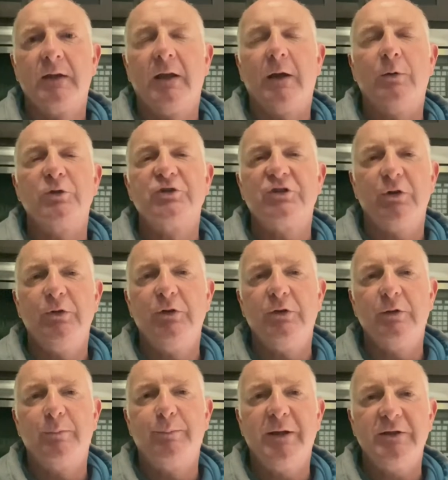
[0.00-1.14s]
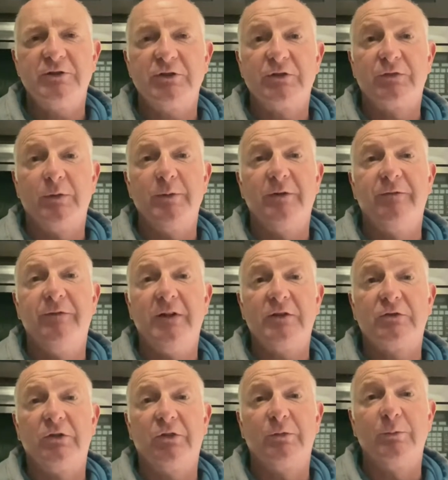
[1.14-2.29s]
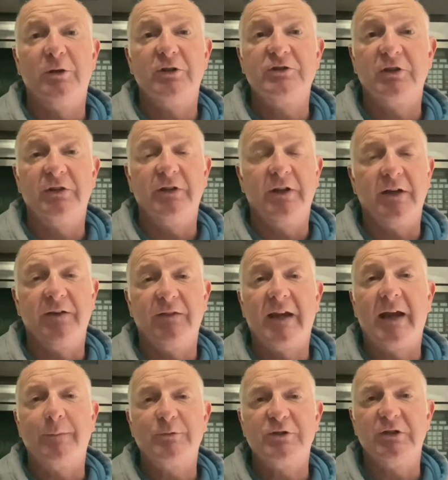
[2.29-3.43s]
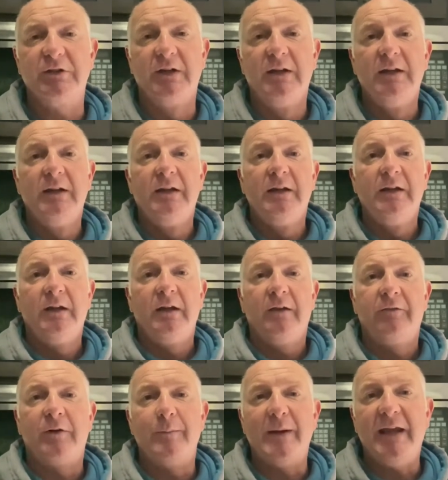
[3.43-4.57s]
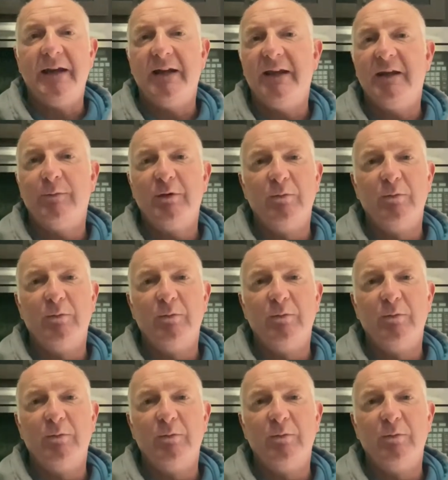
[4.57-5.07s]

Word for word: I will show you the pictures from the Victron Smart Shunt that I've captured from 8 a.m.